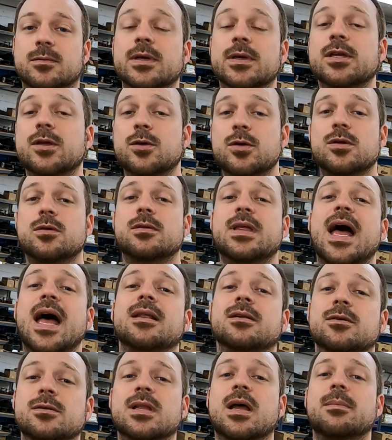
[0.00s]
Well, you do
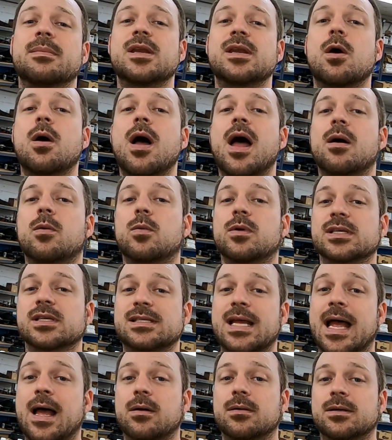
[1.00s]
that and you let me know how it
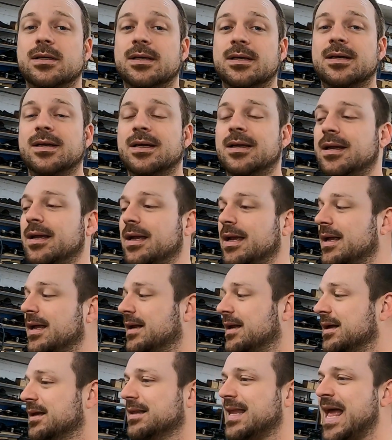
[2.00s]
works out.
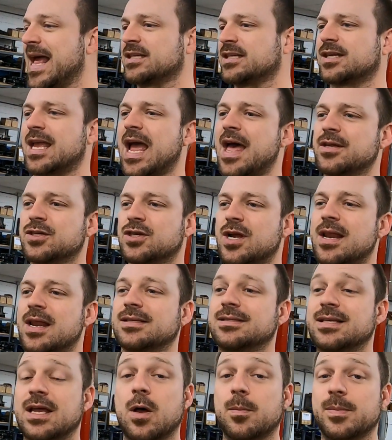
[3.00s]
And last guy that tried
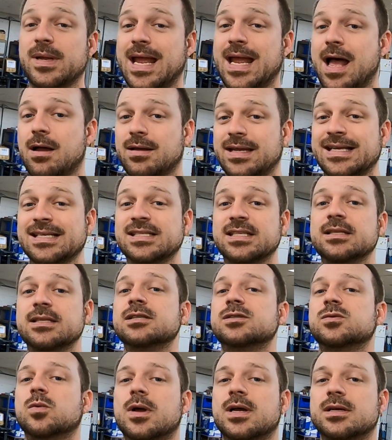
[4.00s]
to tell me how easy
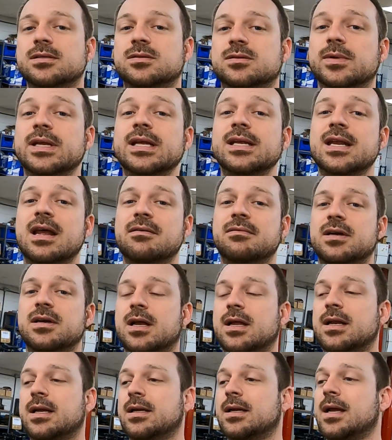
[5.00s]
this was when he'd never
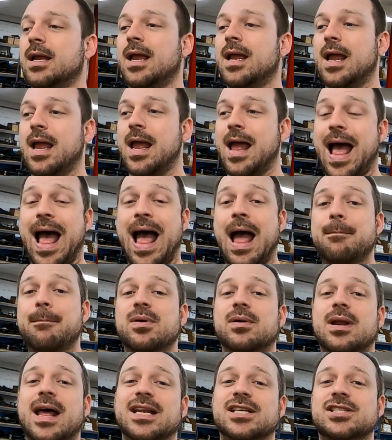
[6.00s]
done it, I
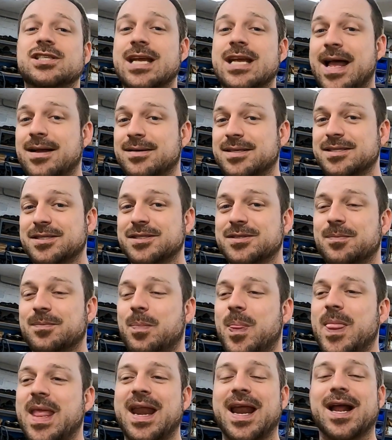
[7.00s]
put out a challenge,
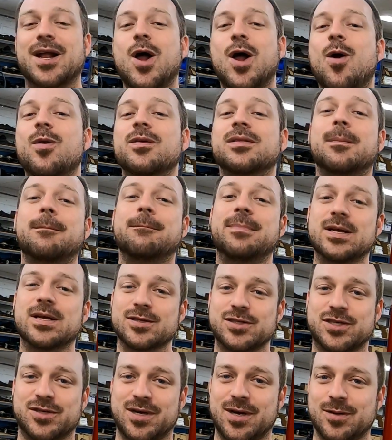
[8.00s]
and I called it the
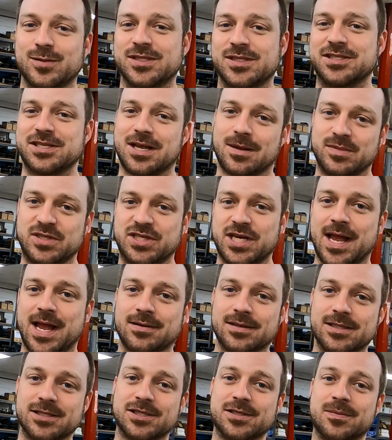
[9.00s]
Build Your Own Sub
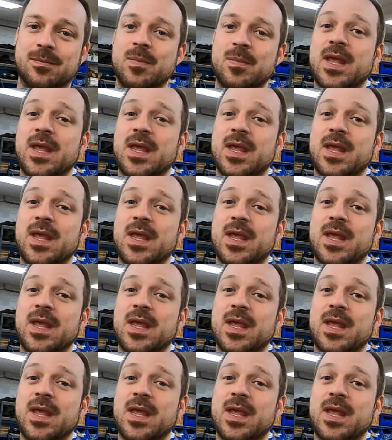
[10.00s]
Challenge.